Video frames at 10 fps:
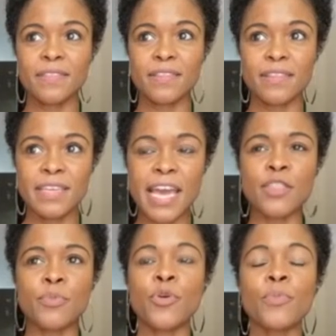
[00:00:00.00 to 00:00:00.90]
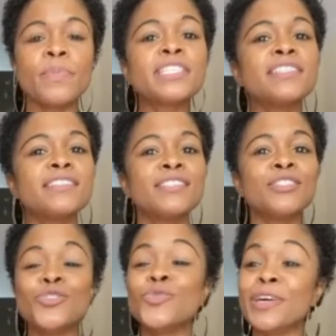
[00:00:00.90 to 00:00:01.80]
yeah, the permission to
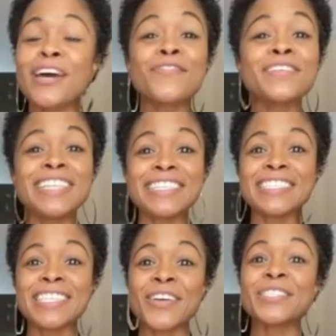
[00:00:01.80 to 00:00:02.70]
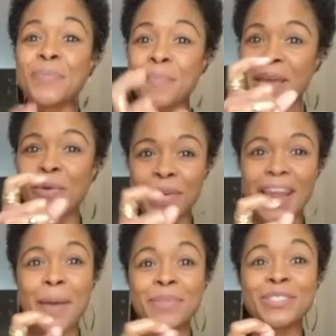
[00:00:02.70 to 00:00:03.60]
do whatever is necessary to make
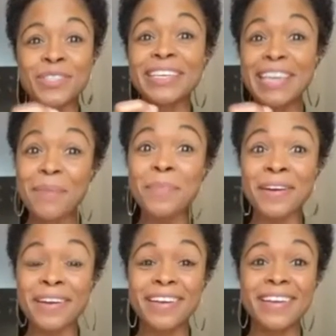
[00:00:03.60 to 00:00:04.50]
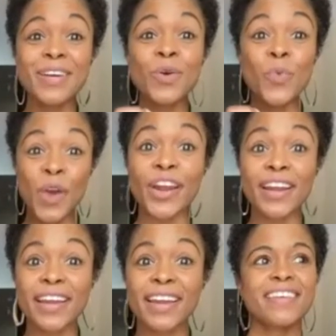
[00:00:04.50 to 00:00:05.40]
what happens on the camera
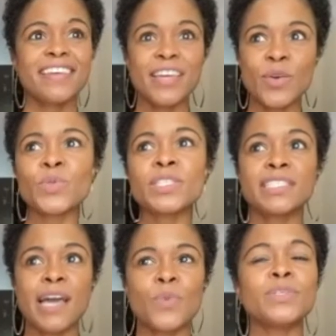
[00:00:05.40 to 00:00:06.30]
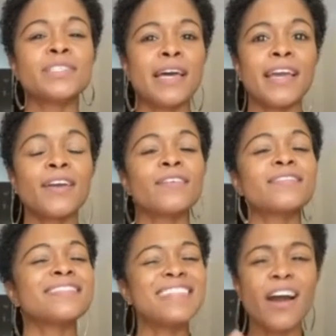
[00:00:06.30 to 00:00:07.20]
work. It was that was like,
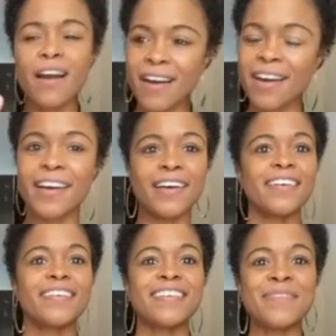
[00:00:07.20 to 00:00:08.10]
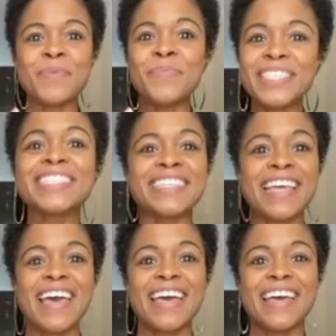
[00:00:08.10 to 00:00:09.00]
ah, I've been missing
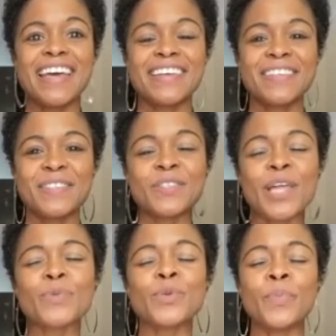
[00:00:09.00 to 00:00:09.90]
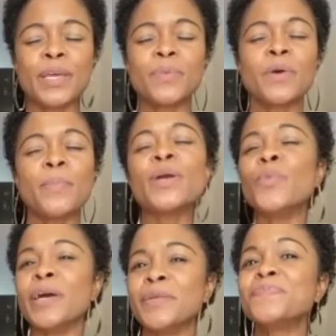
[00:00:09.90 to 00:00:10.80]
that. So that was a big a big
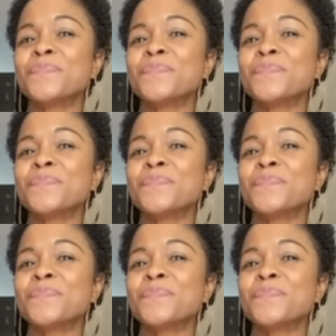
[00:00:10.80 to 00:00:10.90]
win.